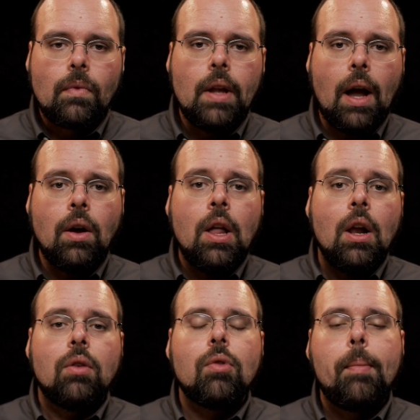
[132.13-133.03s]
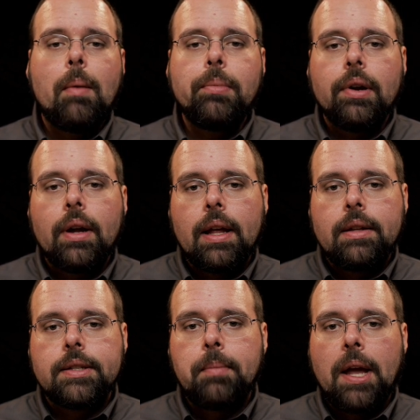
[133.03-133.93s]
Now, remember in
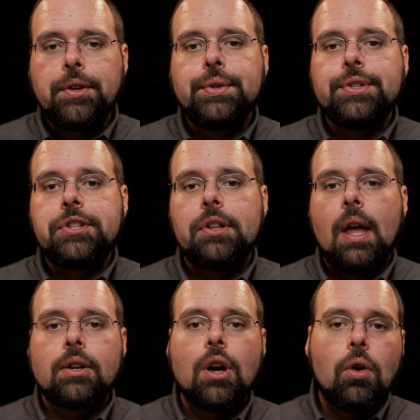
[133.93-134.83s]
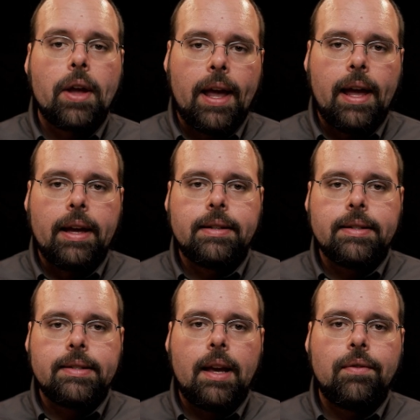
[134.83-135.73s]
this menu to select OK to
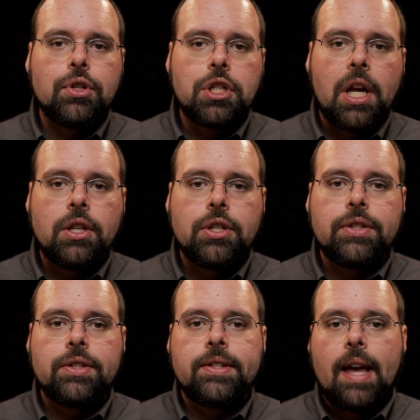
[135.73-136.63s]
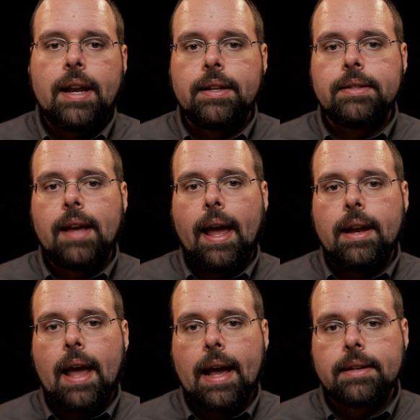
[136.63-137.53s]
save your changes and settings
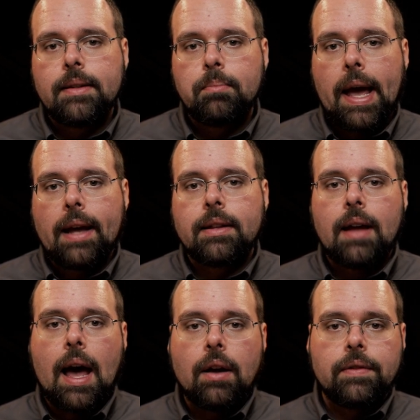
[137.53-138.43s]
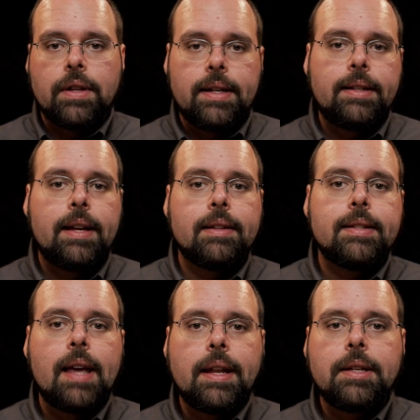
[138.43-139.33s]
and exit back to, out of the detailed
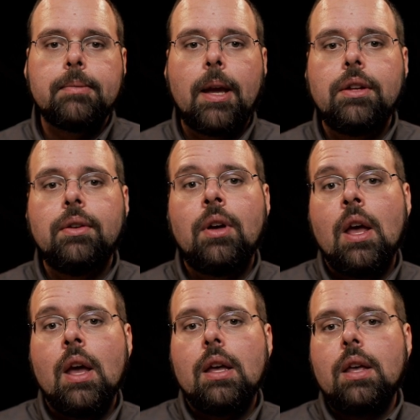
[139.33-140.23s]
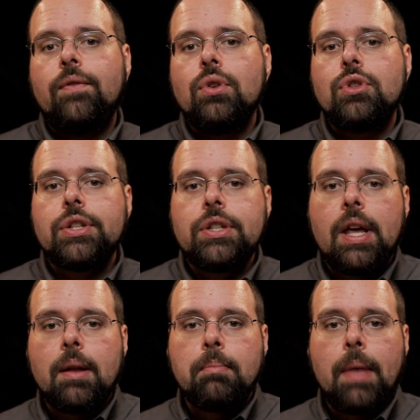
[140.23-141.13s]
settings menu. If you just
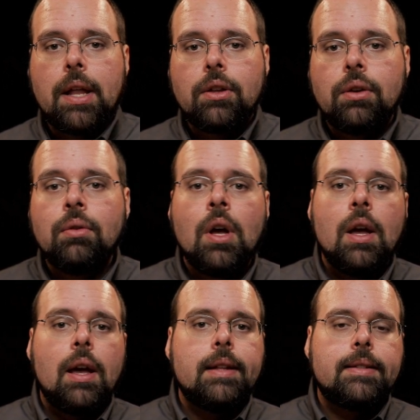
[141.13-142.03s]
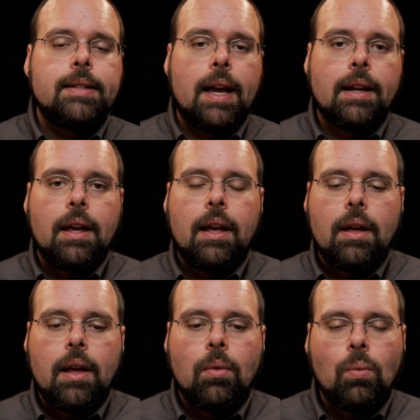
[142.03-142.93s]
hit menu, it's a sec
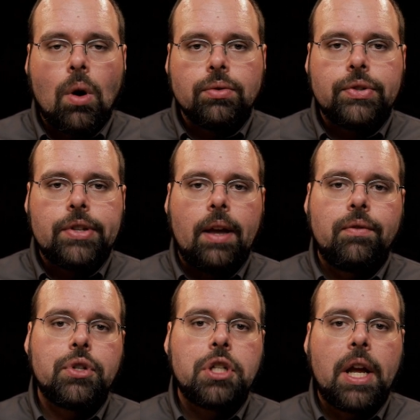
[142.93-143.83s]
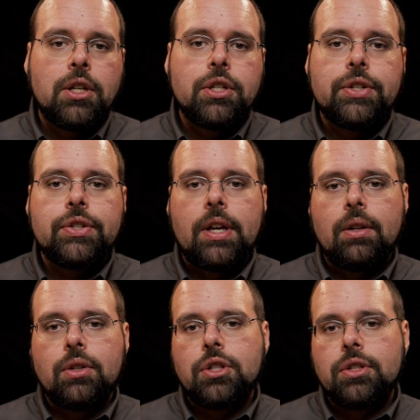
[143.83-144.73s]
it, it won't save your changes.
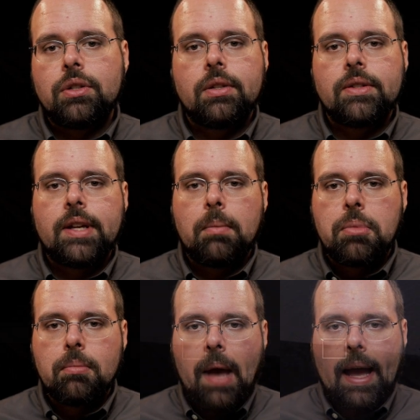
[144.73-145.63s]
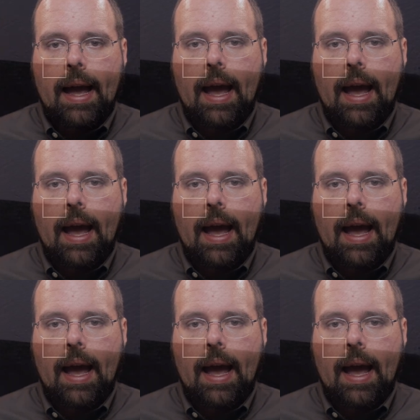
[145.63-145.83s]
It'll just skip you back